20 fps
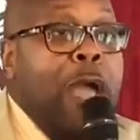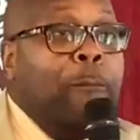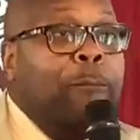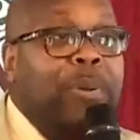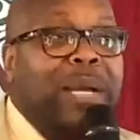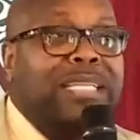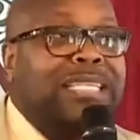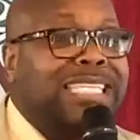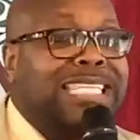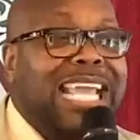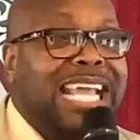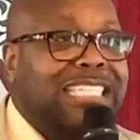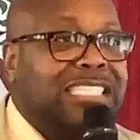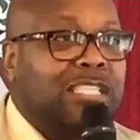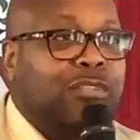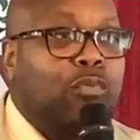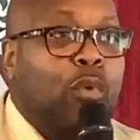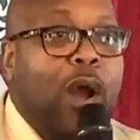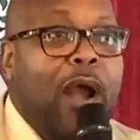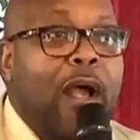But
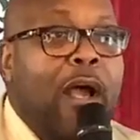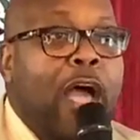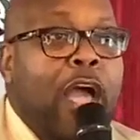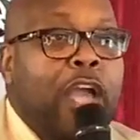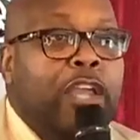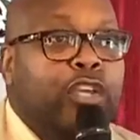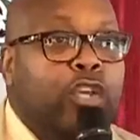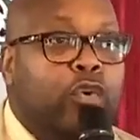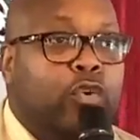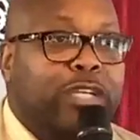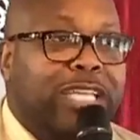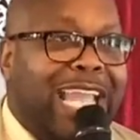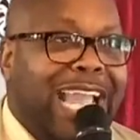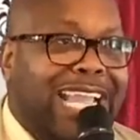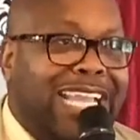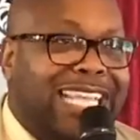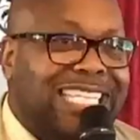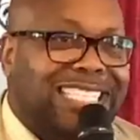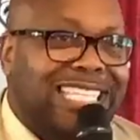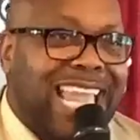guess what? You
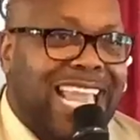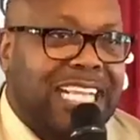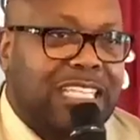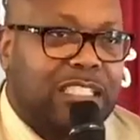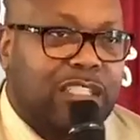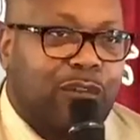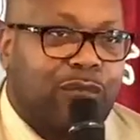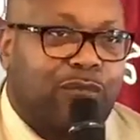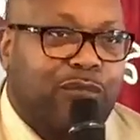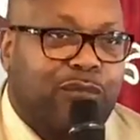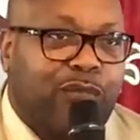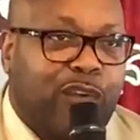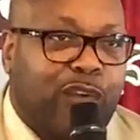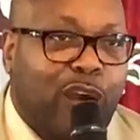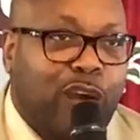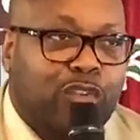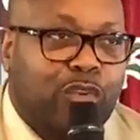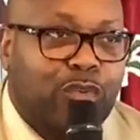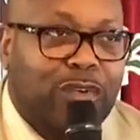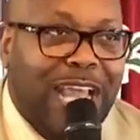can't take the
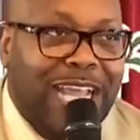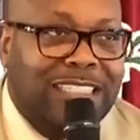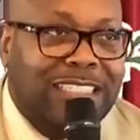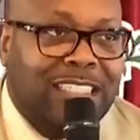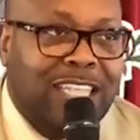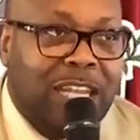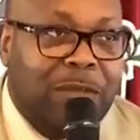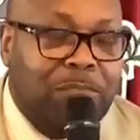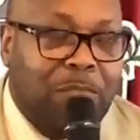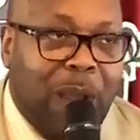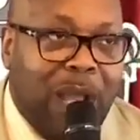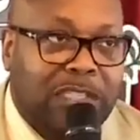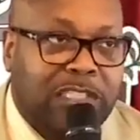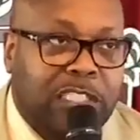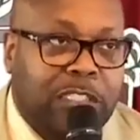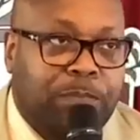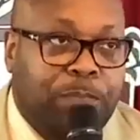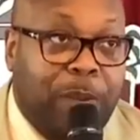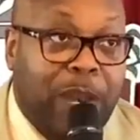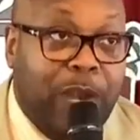virtue that's in my
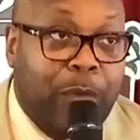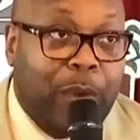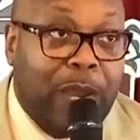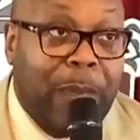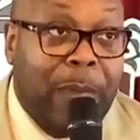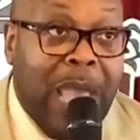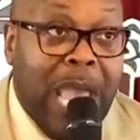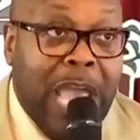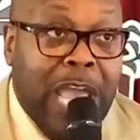spirit.